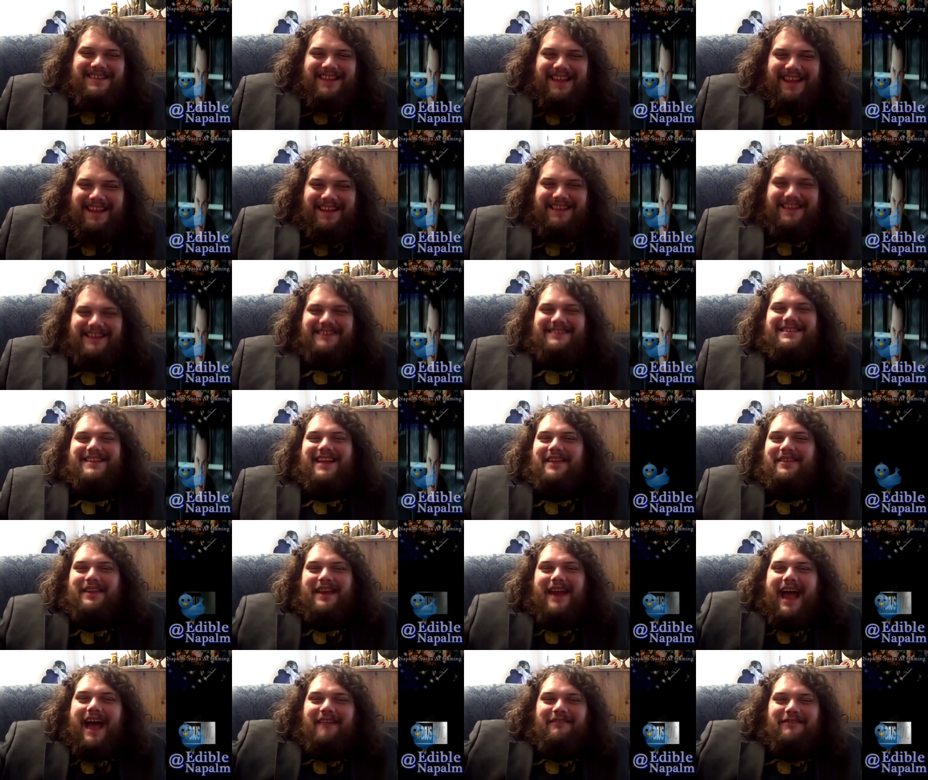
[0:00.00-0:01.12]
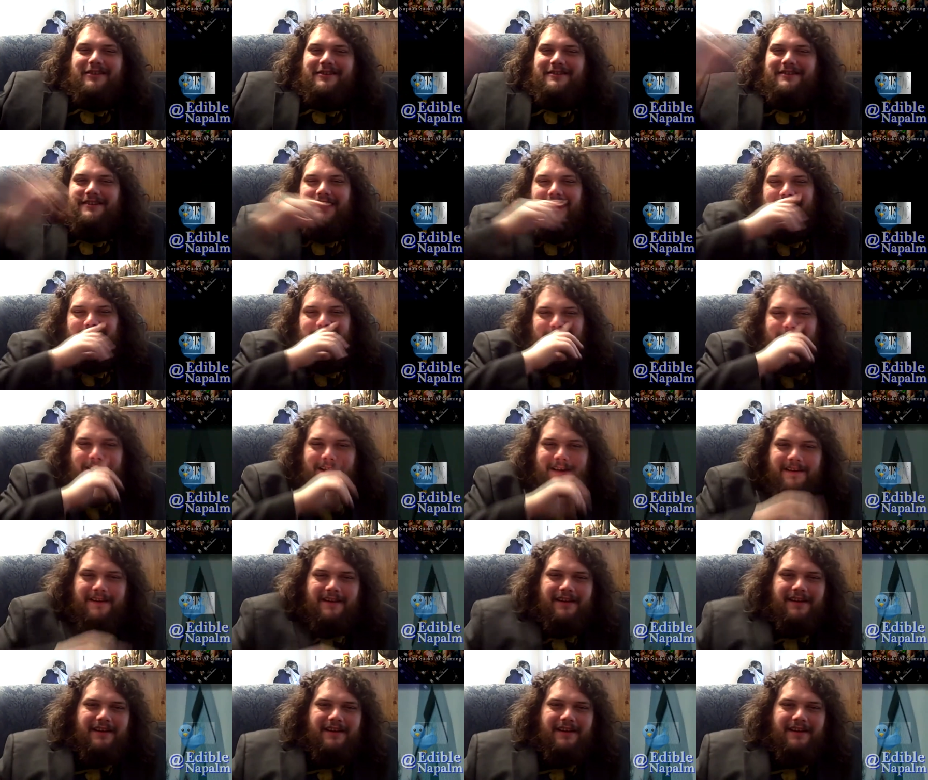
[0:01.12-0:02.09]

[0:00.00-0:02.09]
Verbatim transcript: Like, there's nothing after deadly.